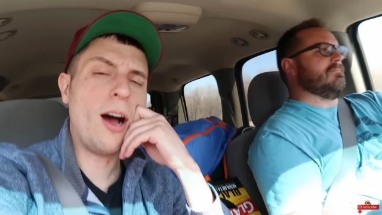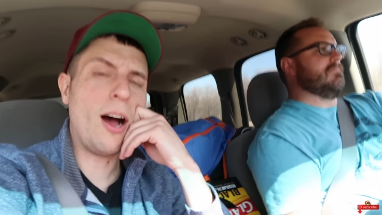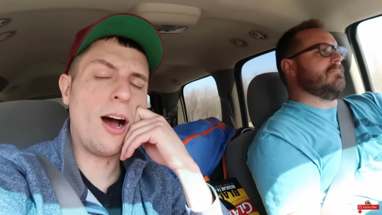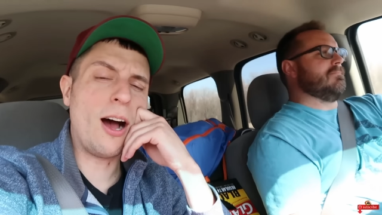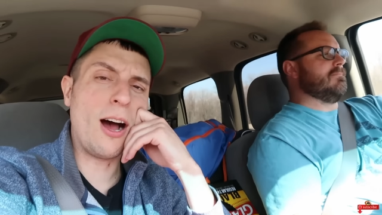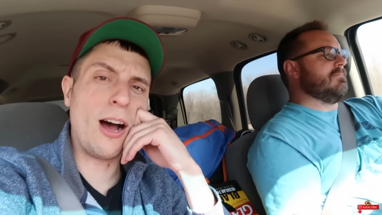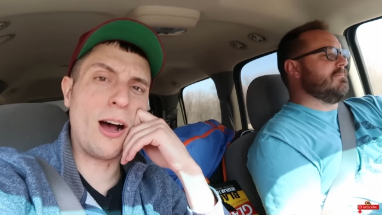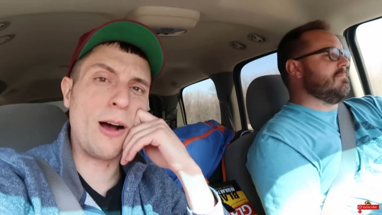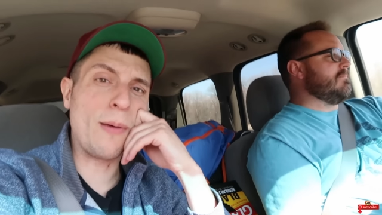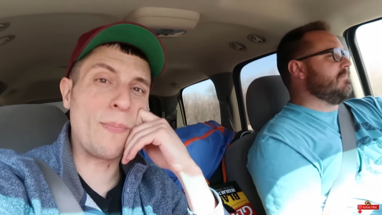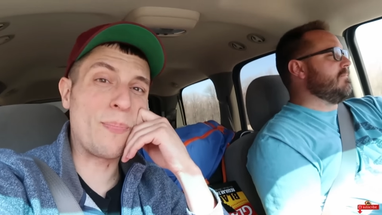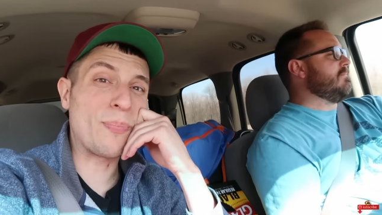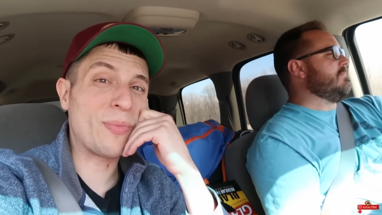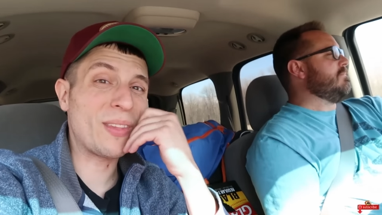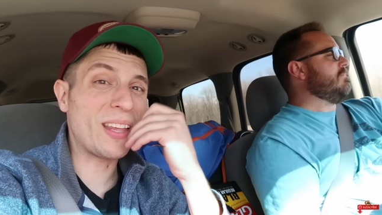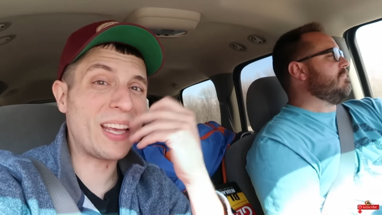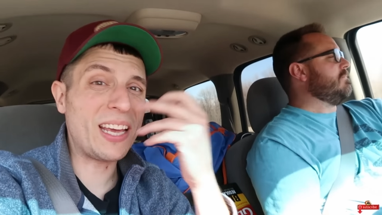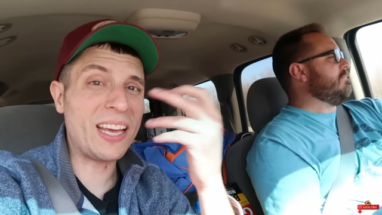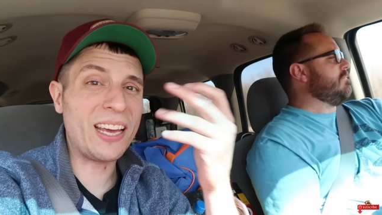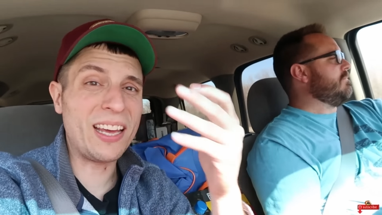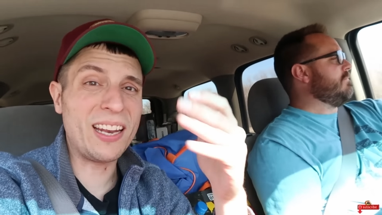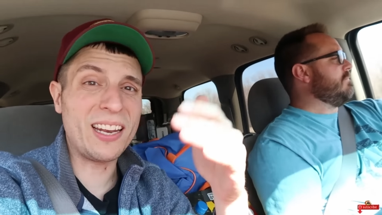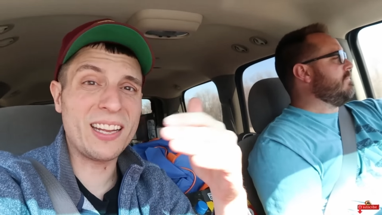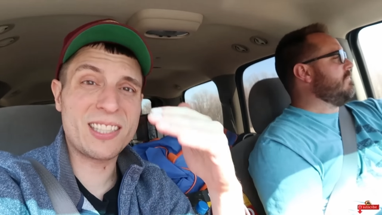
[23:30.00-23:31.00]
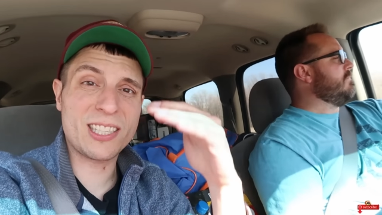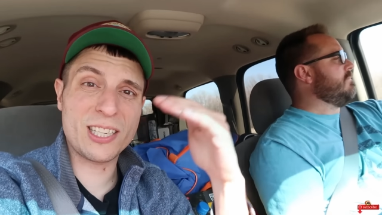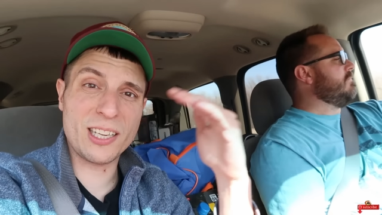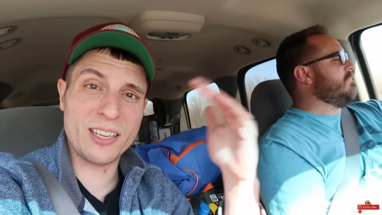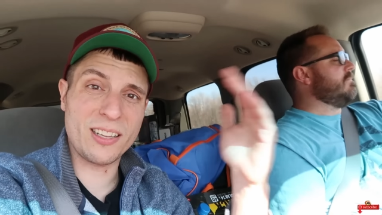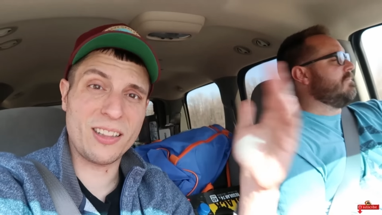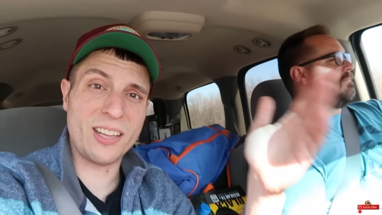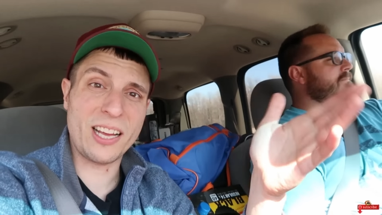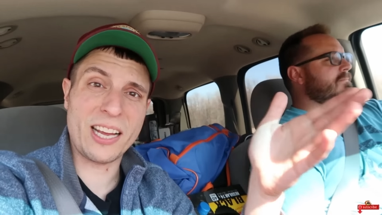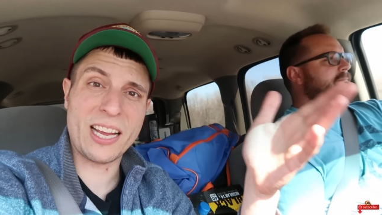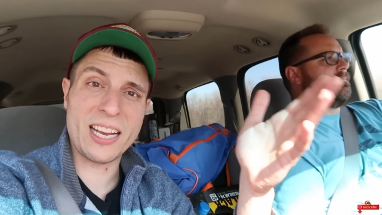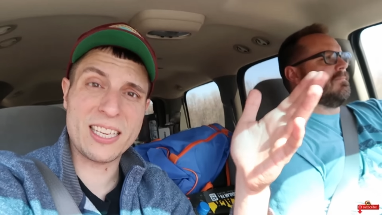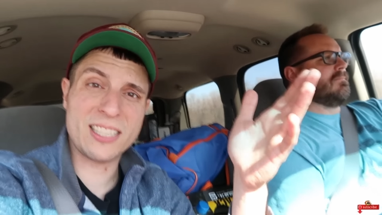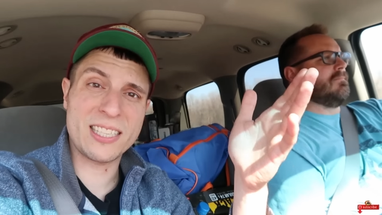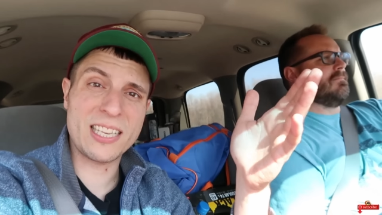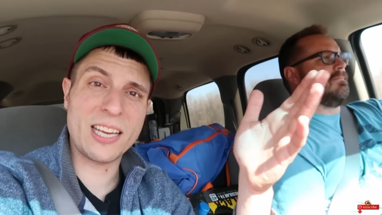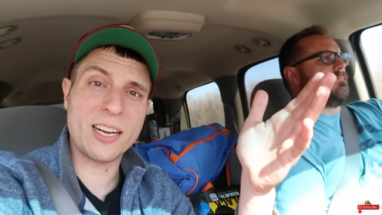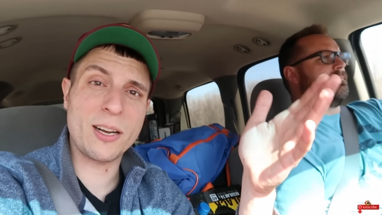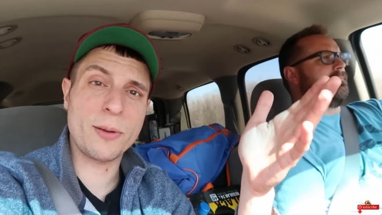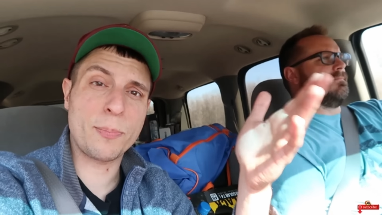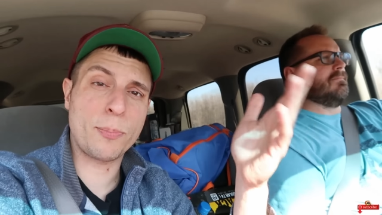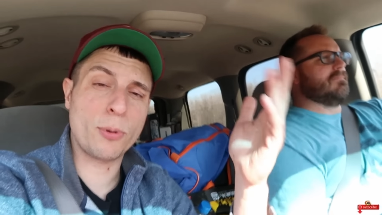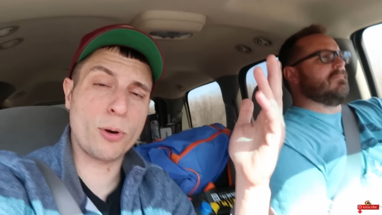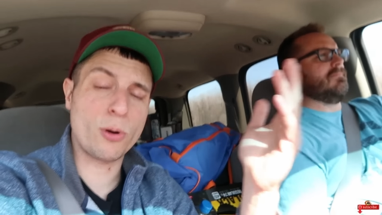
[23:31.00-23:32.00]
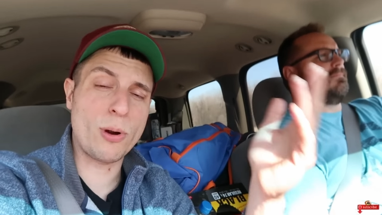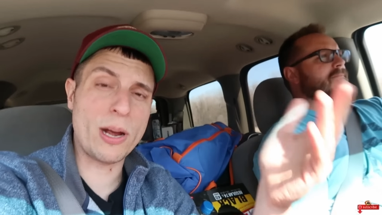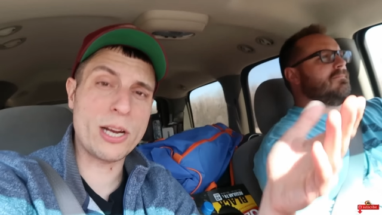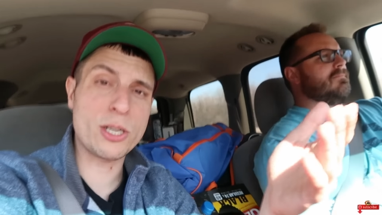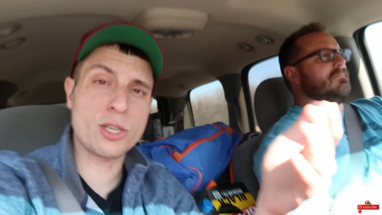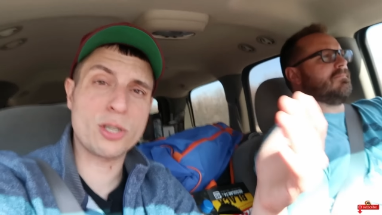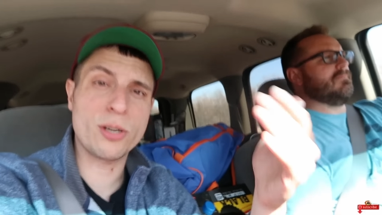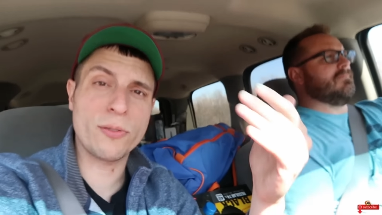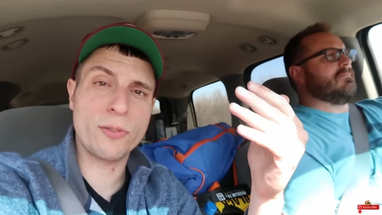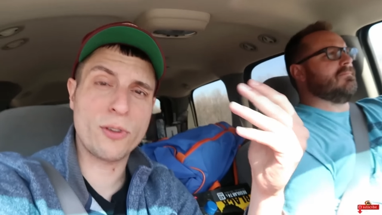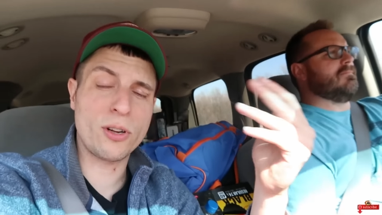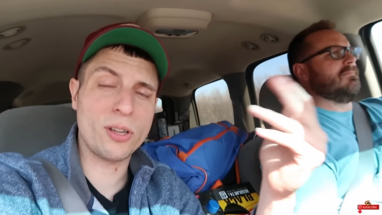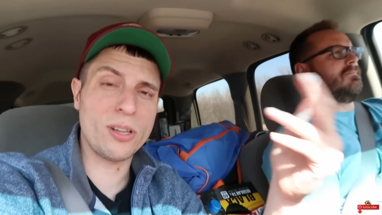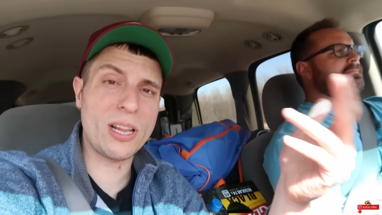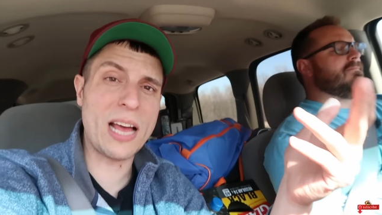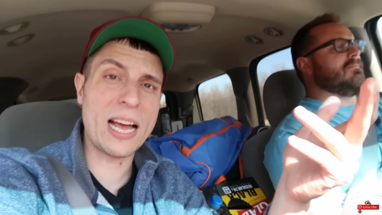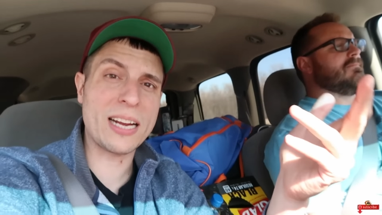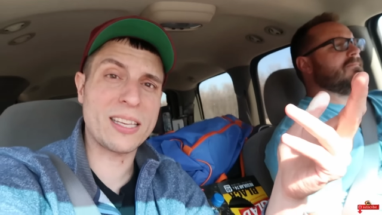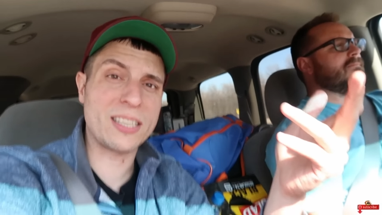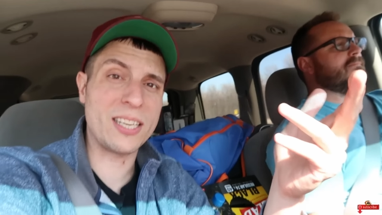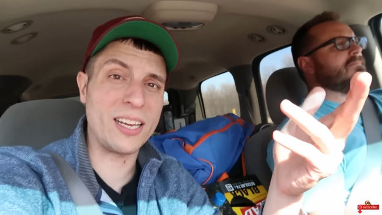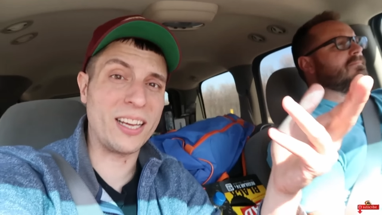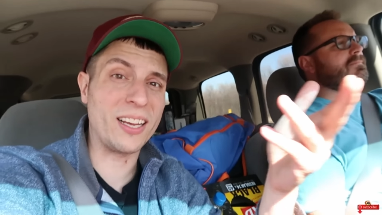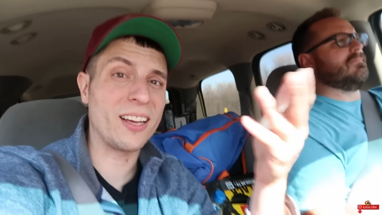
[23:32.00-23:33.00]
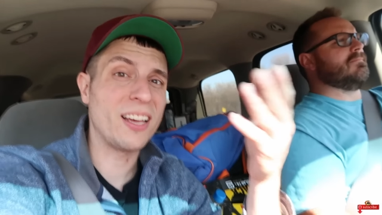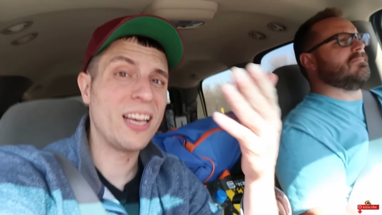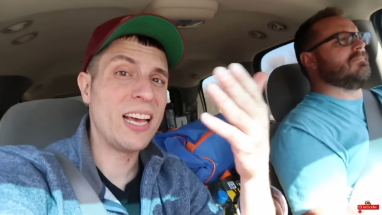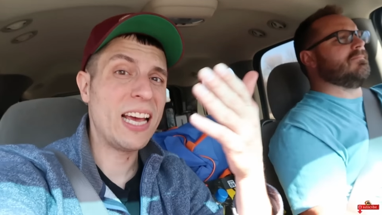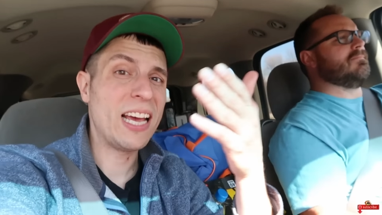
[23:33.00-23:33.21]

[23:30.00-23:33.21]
Speaker 1: Um, and it's, a, like I said, a progression of collecting.